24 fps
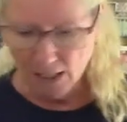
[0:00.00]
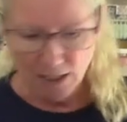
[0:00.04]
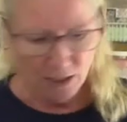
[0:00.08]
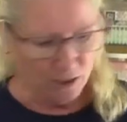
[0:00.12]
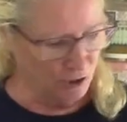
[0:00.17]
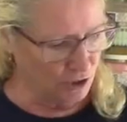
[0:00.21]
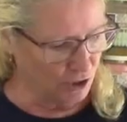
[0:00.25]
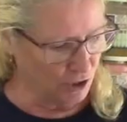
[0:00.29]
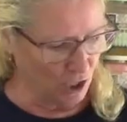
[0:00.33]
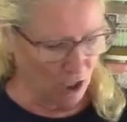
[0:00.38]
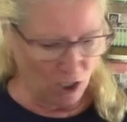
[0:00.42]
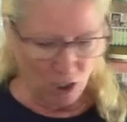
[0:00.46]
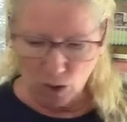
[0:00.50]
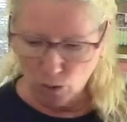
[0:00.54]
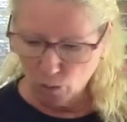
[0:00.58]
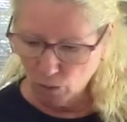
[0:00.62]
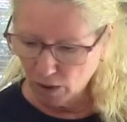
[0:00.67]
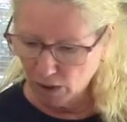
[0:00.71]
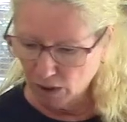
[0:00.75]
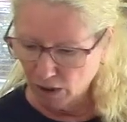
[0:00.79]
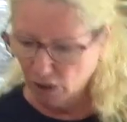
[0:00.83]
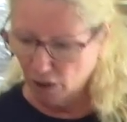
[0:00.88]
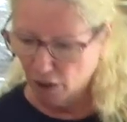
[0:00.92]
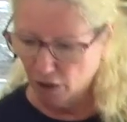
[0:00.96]
So we're
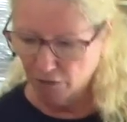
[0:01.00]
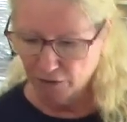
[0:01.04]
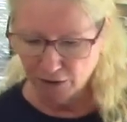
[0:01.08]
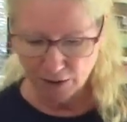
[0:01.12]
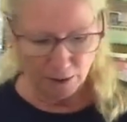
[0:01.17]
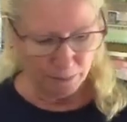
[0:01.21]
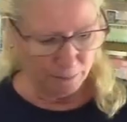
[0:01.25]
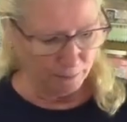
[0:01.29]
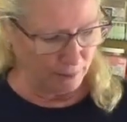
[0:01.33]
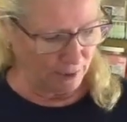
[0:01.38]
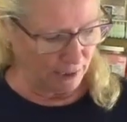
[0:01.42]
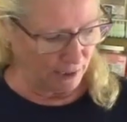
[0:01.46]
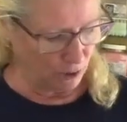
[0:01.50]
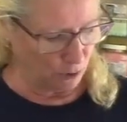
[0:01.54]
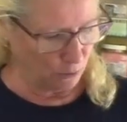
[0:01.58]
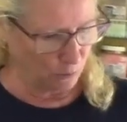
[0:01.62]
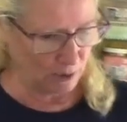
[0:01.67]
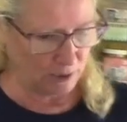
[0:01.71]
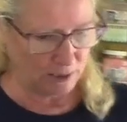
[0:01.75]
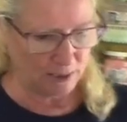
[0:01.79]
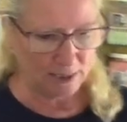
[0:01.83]
going to go for some bigger ones